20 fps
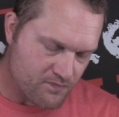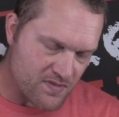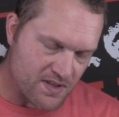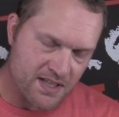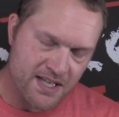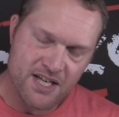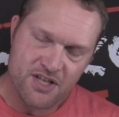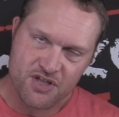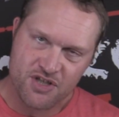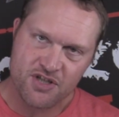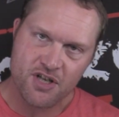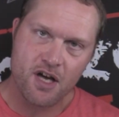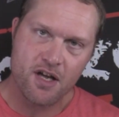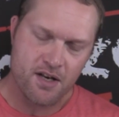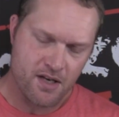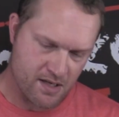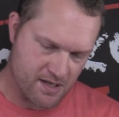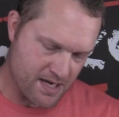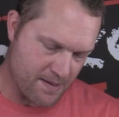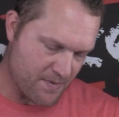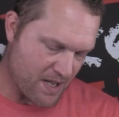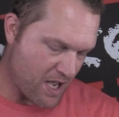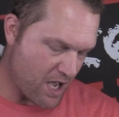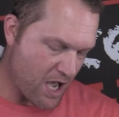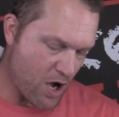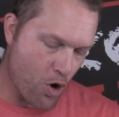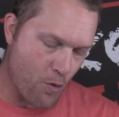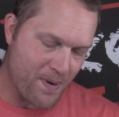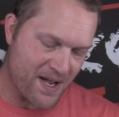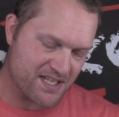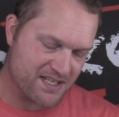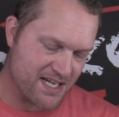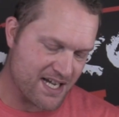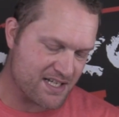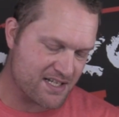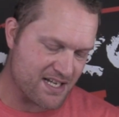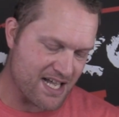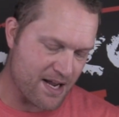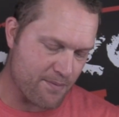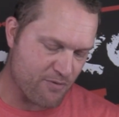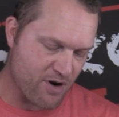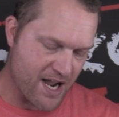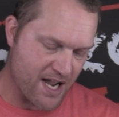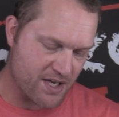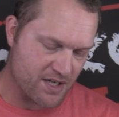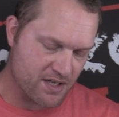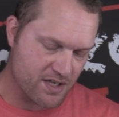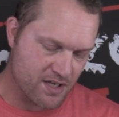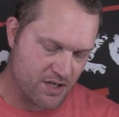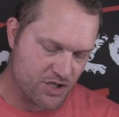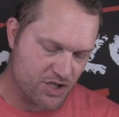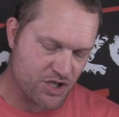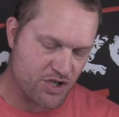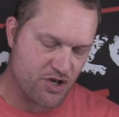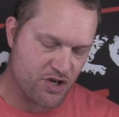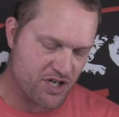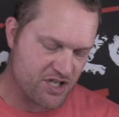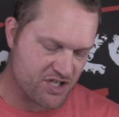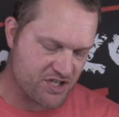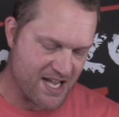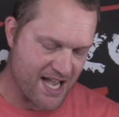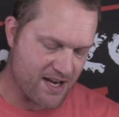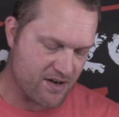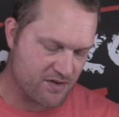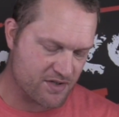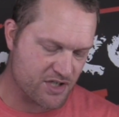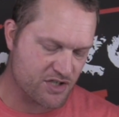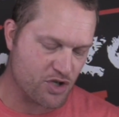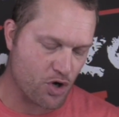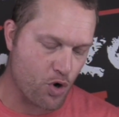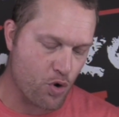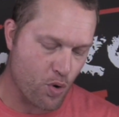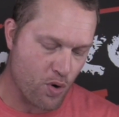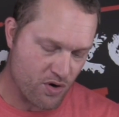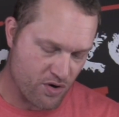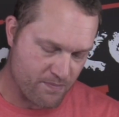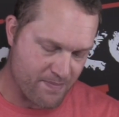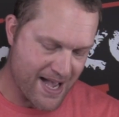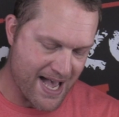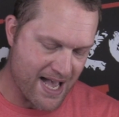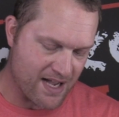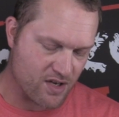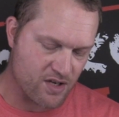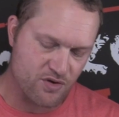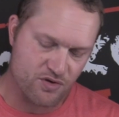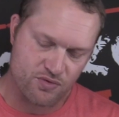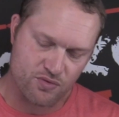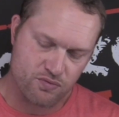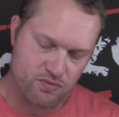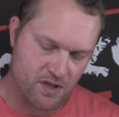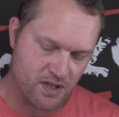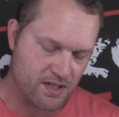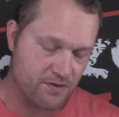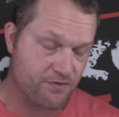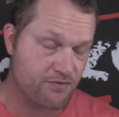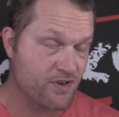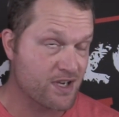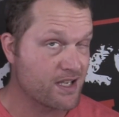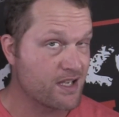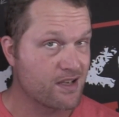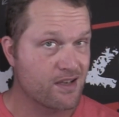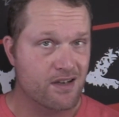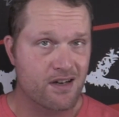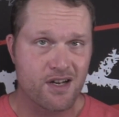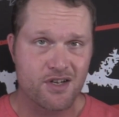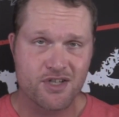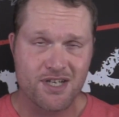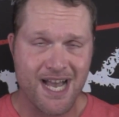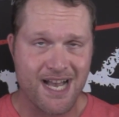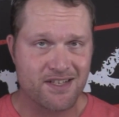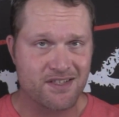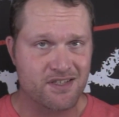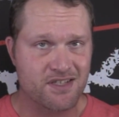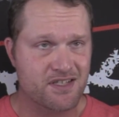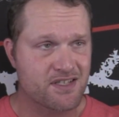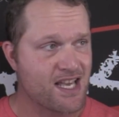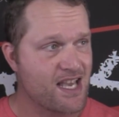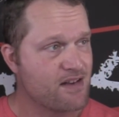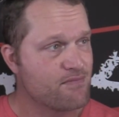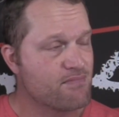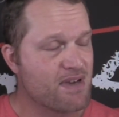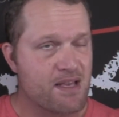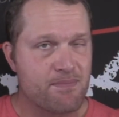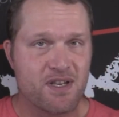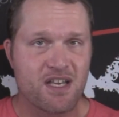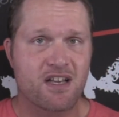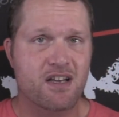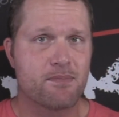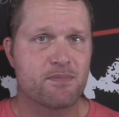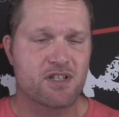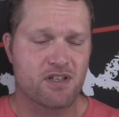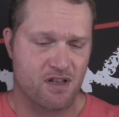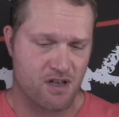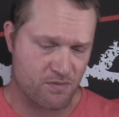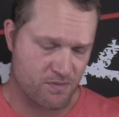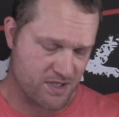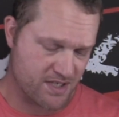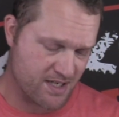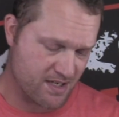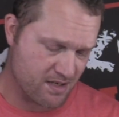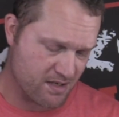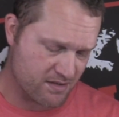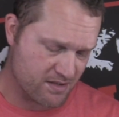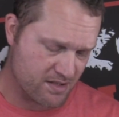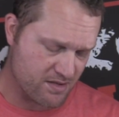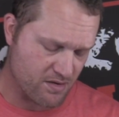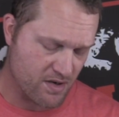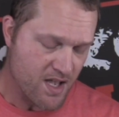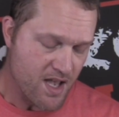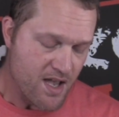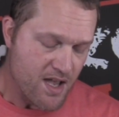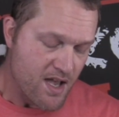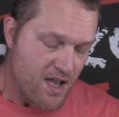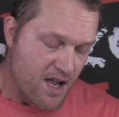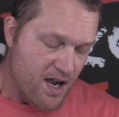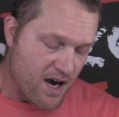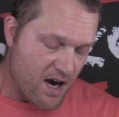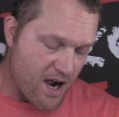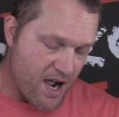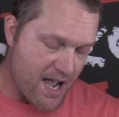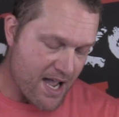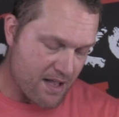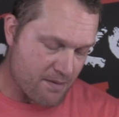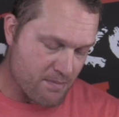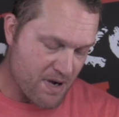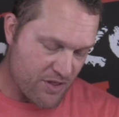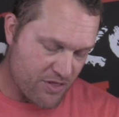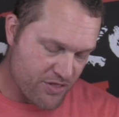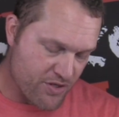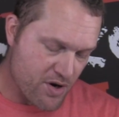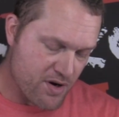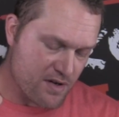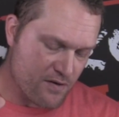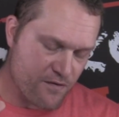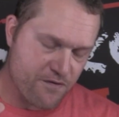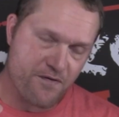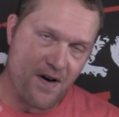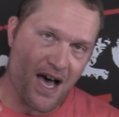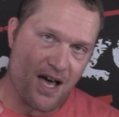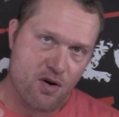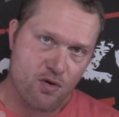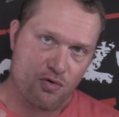His son, I hope I say his name right, Shedeur Sanders, is a quarterback who's really freaking good at Jackson State. Maybe he comes along with Deion too. All right, my third and final